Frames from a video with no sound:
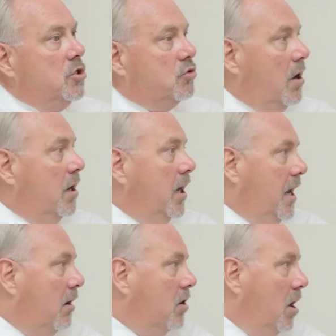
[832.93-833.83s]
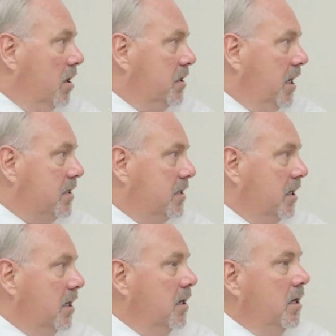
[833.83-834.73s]
drug and alcohol
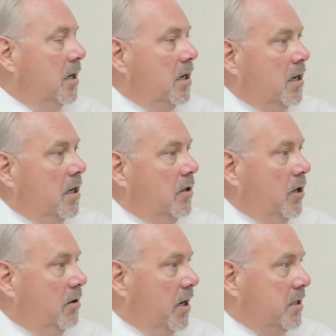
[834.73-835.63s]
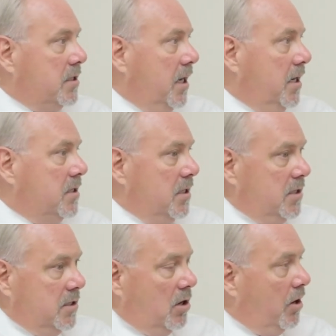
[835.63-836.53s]
testing in the United States?
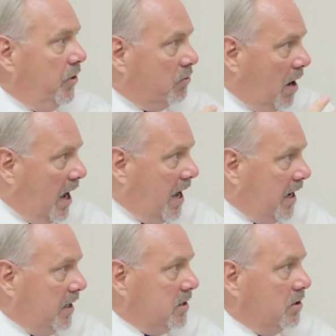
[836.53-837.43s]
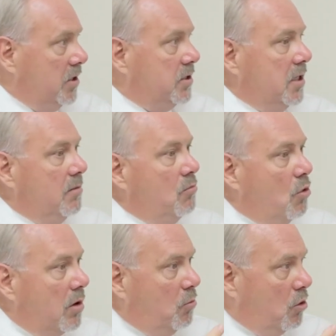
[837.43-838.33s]
Is it on the rise? Are you seeing
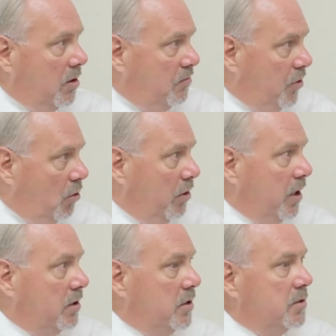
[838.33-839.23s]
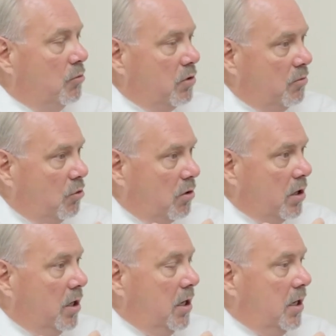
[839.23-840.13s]
more and more employers, more and
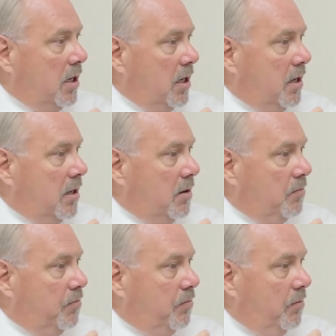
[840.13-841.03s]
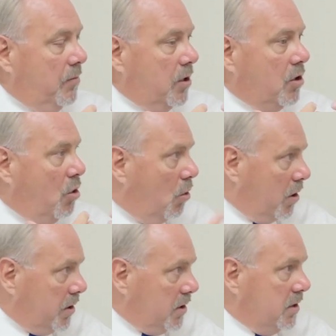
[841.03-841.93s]
more
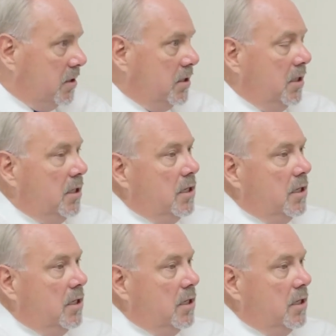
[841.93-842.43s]
courts?